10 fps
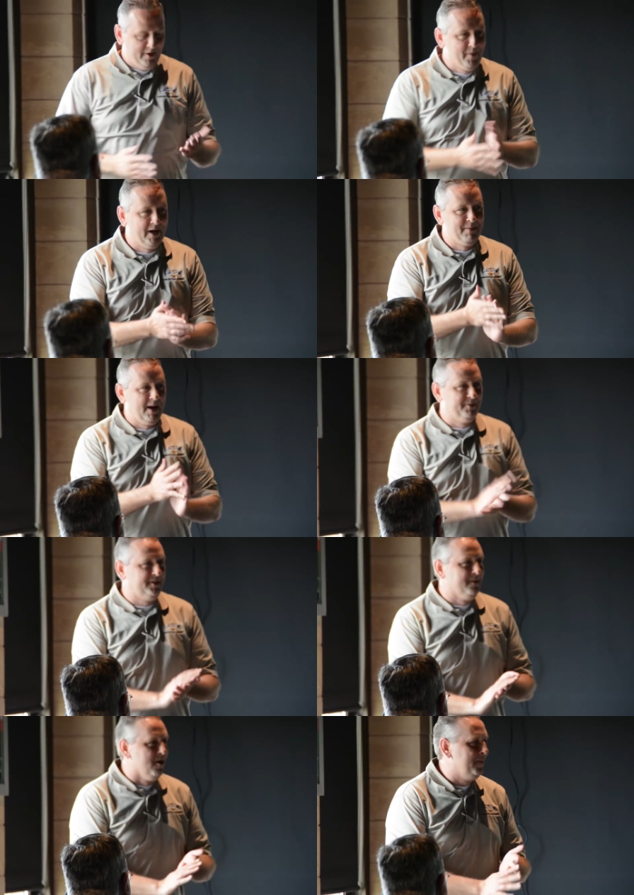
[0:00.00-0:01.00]
on any
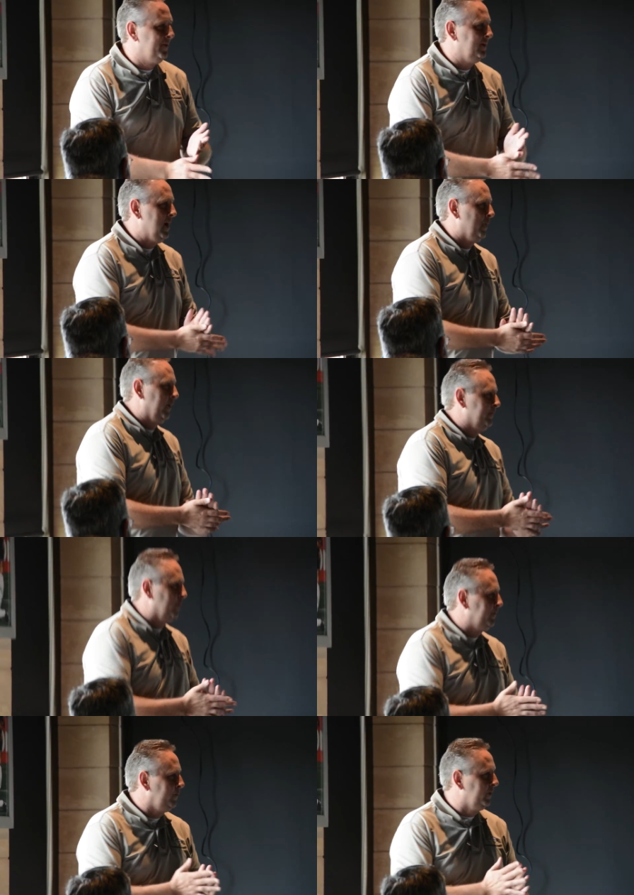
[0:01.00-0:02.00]
changes, uh, networking
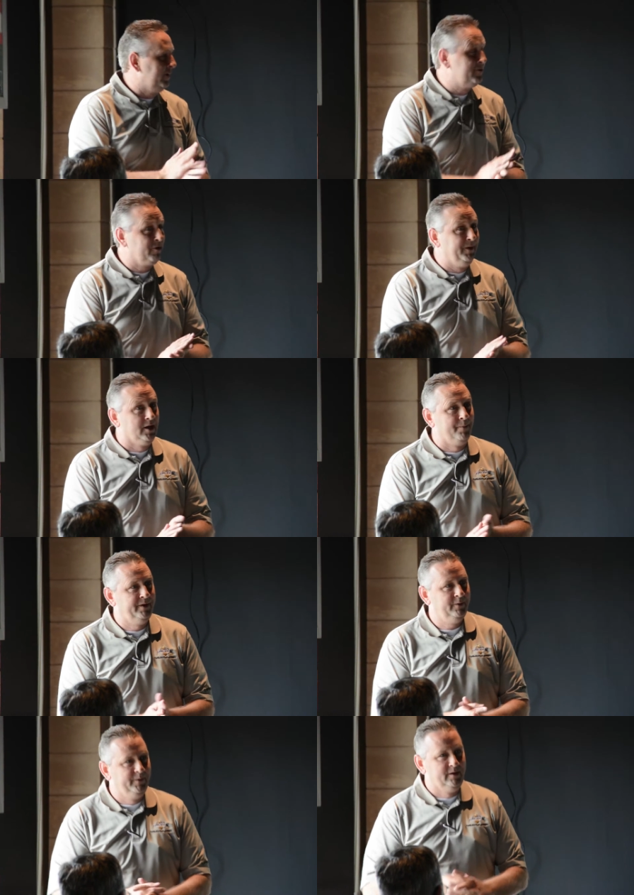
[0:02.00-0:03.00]
with friends,
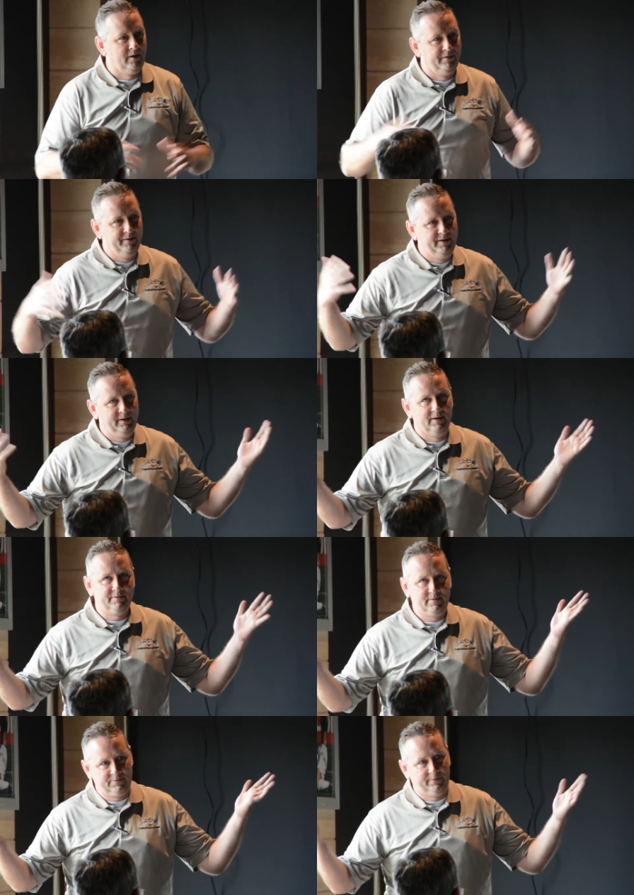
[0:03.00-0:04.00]
and um,
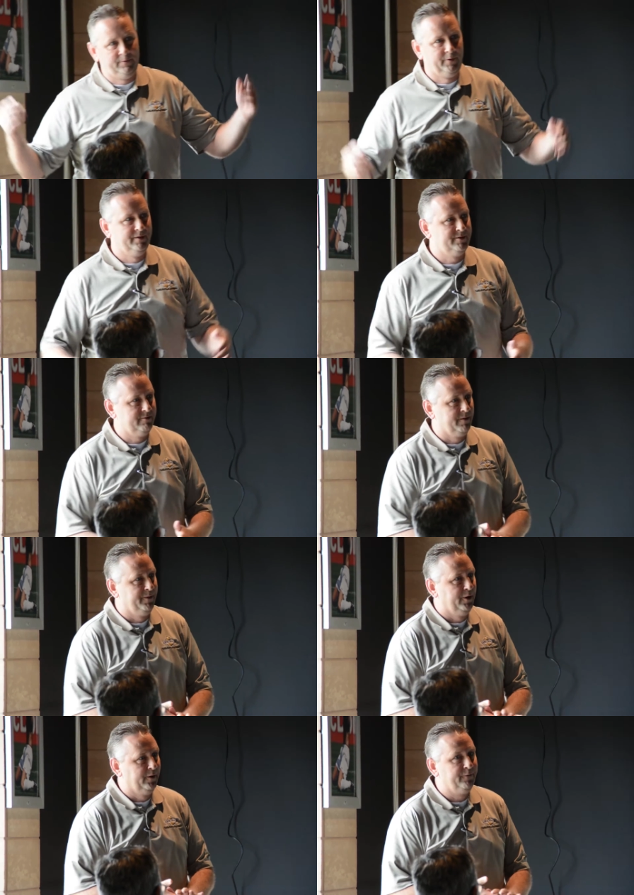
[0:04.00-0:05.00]
talking
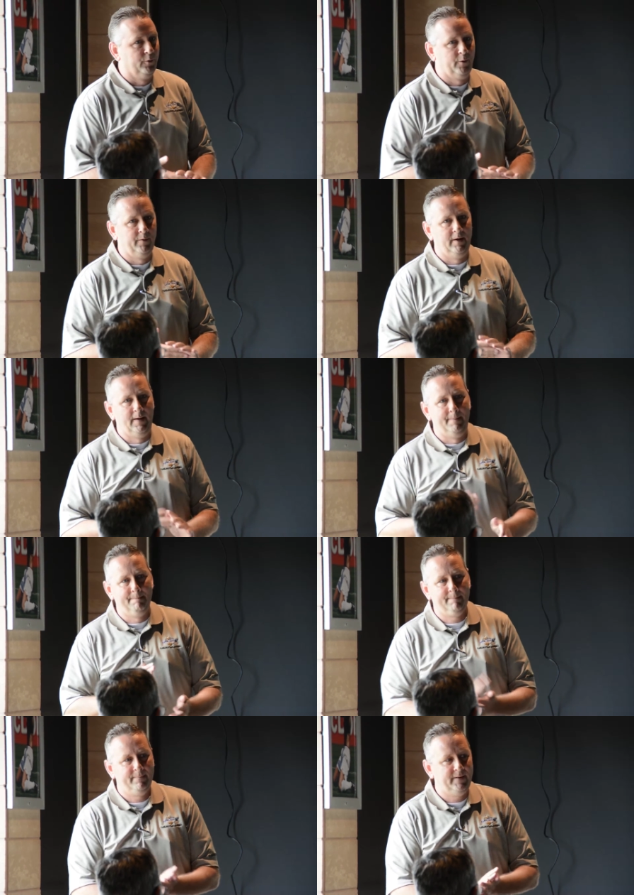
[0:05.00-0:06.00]
safety.
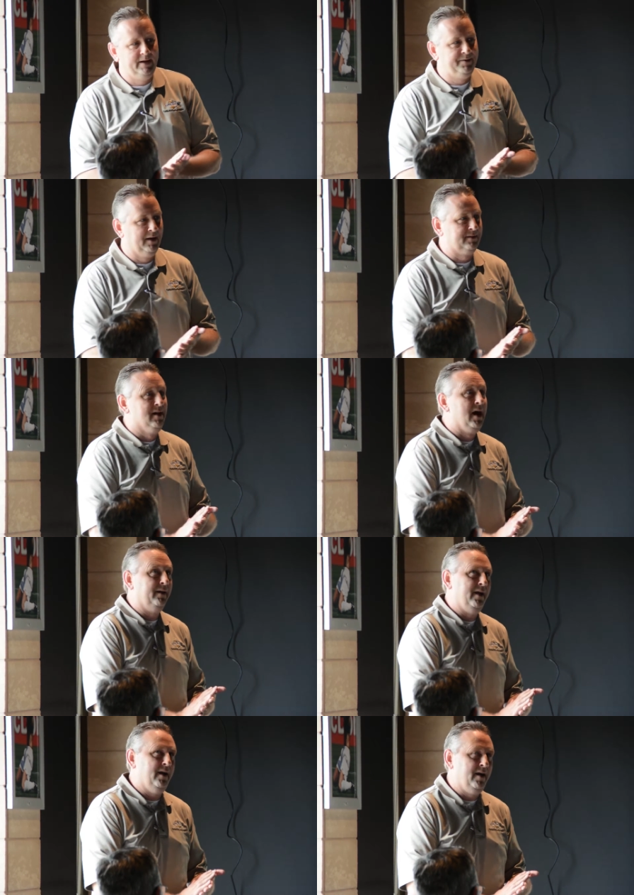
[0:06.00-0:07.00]
That's, that's why I come here,
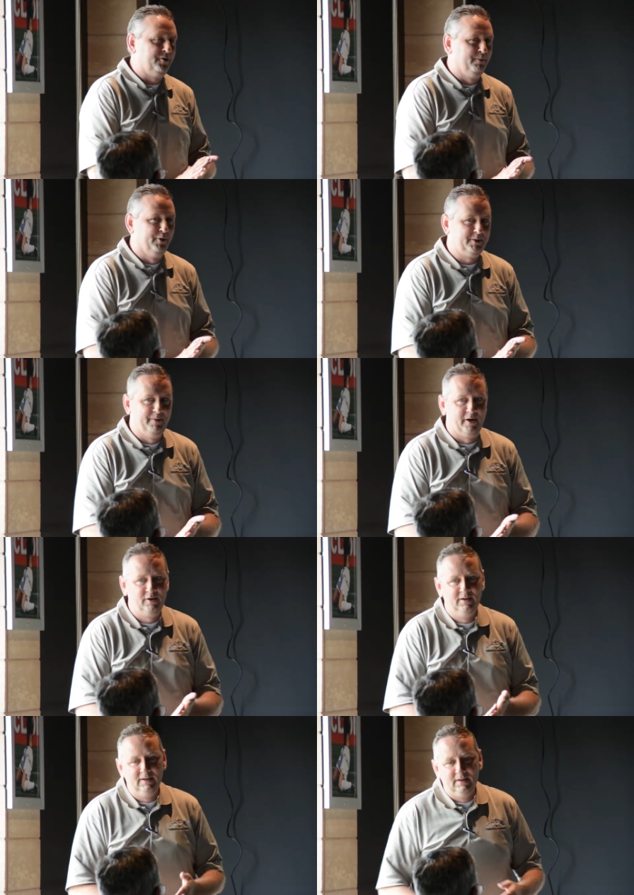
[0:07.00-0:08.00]
is just to learn a little
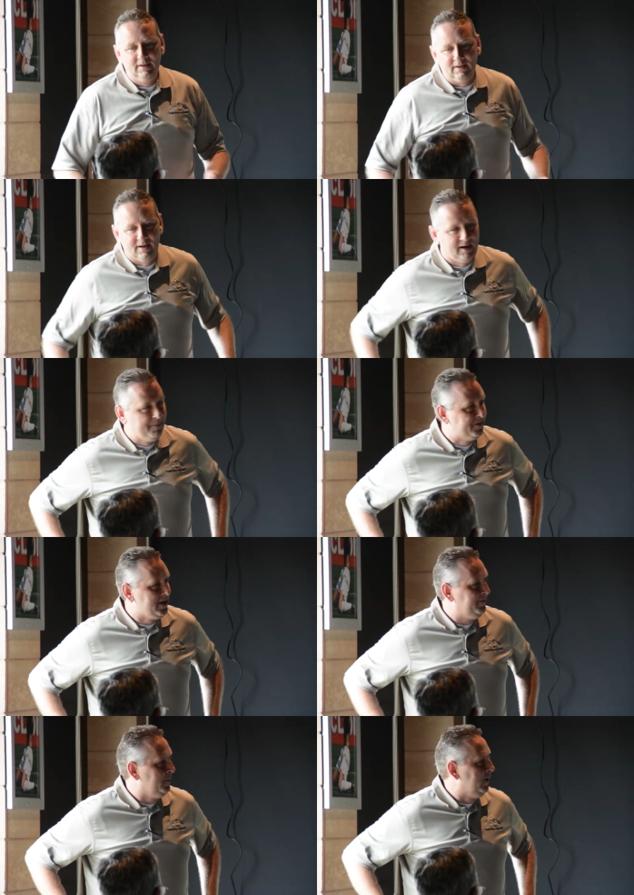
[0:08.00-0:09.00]
more, you get, get to
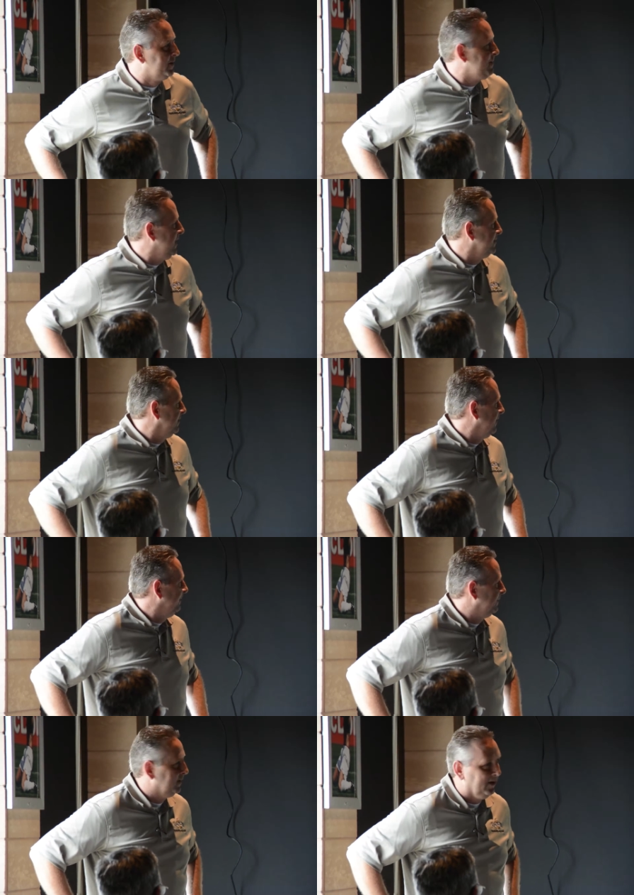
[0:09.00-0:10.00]
know people,
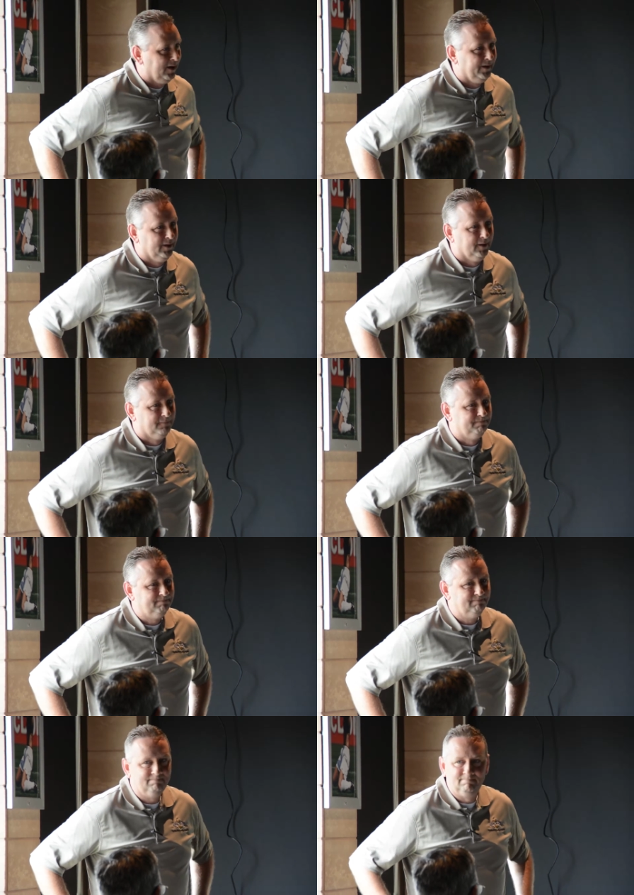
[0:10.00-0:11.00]
and uh, bring
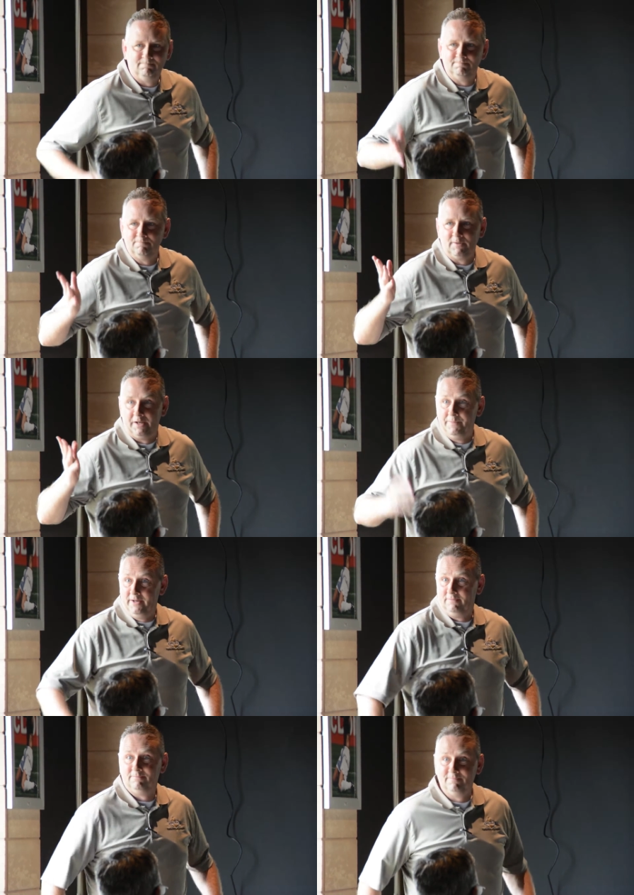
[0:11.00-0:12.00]
something back to the table
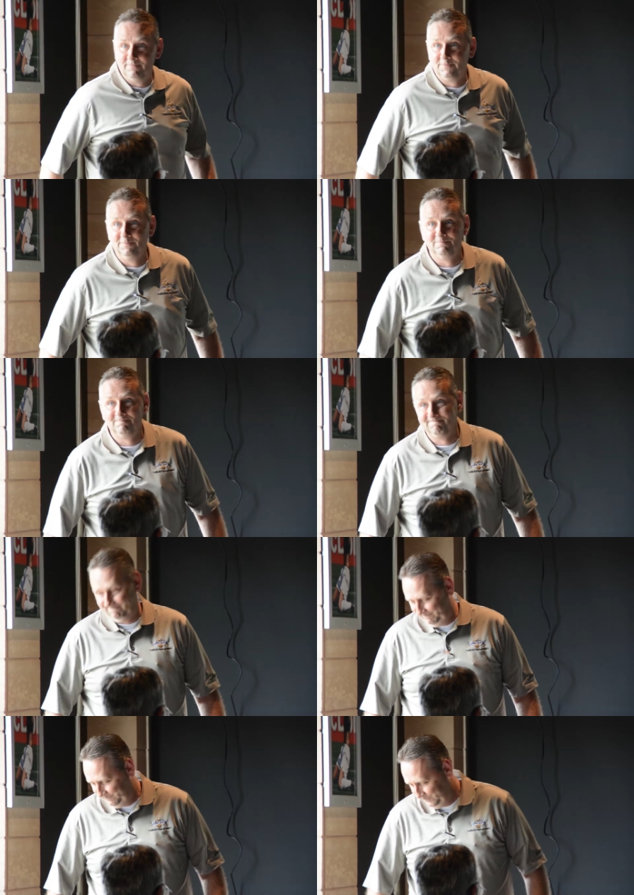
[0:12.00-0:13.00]
to my company. So.